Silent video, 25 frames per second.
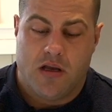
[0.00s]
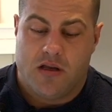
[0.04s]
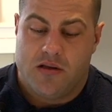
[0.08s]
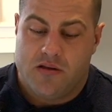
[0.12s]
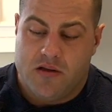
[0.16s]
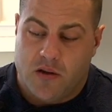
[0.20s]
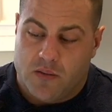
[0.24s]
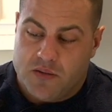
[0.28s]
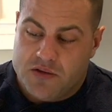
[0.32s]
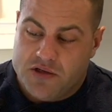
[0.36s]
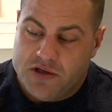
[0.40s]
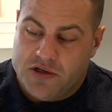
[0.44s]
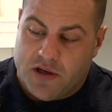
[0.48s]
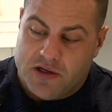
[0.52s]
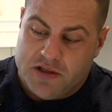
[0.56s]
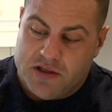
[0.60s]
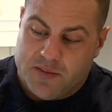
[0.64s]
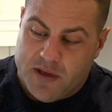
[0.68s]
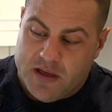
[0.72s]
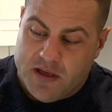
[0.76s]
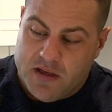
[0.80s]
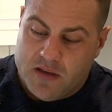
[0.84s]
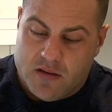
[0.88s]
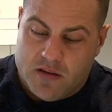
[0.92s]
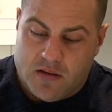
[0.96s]
Don't judge
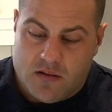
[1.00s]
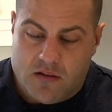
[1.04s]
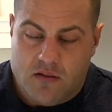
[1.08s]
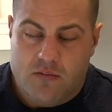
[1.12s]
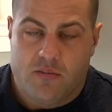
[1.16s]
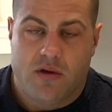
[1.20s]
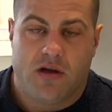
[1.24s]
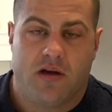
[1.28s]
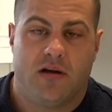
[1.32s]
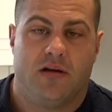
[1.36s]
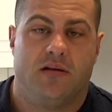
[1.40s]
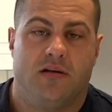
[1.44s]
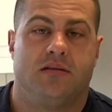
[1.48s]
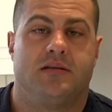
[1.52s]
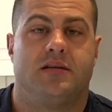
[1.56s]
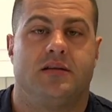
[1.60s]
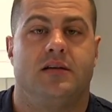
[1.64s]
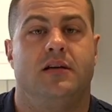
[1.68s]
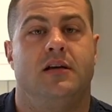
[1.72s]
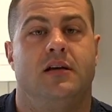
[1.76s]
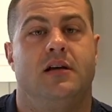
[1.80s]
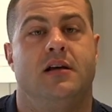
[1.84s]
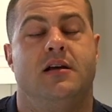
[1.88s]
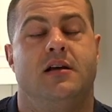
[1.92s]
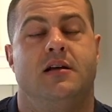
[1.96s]
me because
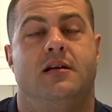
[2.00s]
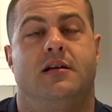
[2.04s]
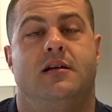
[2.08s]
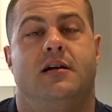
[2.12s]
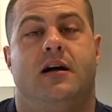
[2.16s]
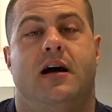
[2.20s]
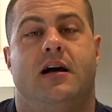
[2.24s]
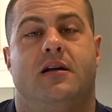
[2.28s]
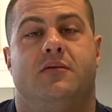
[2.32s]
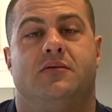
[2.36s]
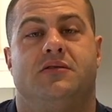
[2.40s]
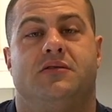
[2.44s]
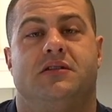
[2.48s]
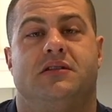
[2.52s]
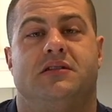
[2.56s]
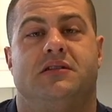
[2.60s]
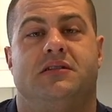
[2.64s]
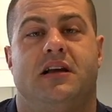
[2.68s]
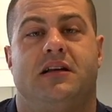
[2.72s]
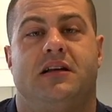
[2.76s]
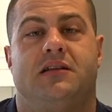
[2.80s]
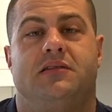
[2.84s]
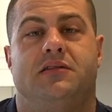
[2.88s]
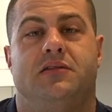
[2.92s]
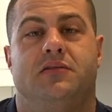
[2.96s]
I don't just
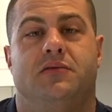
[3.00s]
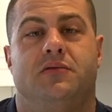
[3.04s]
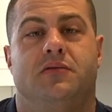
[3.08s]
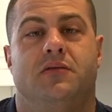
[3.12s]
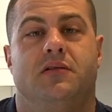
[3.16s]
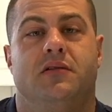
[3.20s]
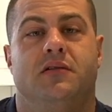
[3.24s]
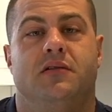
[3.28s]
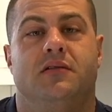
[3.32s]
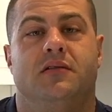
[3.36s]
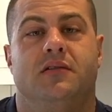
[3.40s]
stick to,